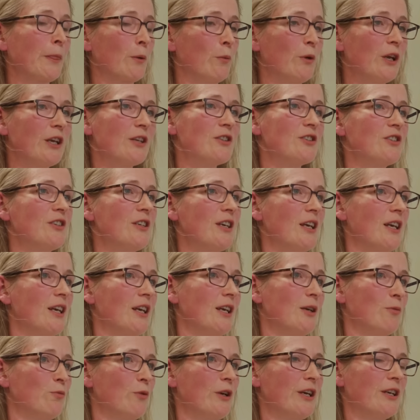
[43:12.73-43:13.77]
We can
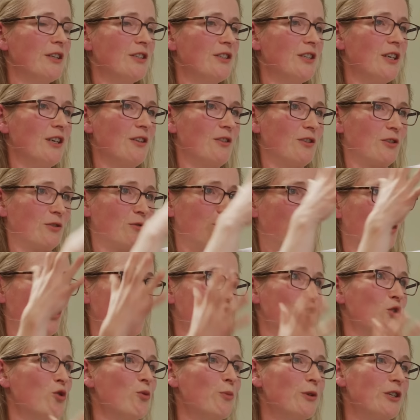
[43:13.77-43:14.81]
see, we can see the,
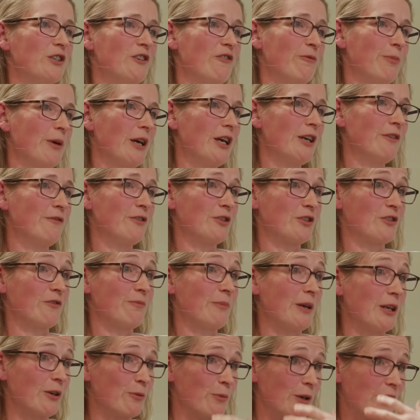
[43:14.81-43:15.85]
the normative behaviors
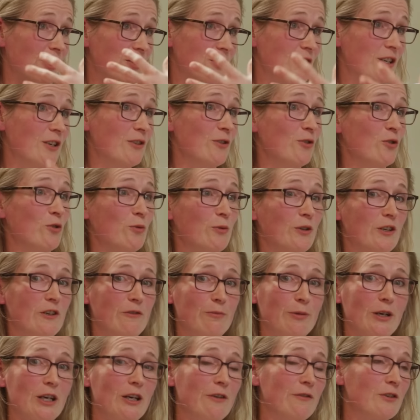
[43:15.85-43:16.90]
of men and we can see the
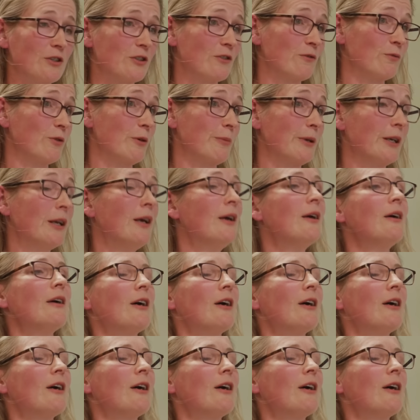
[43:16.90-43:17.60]
normative behaviors of women.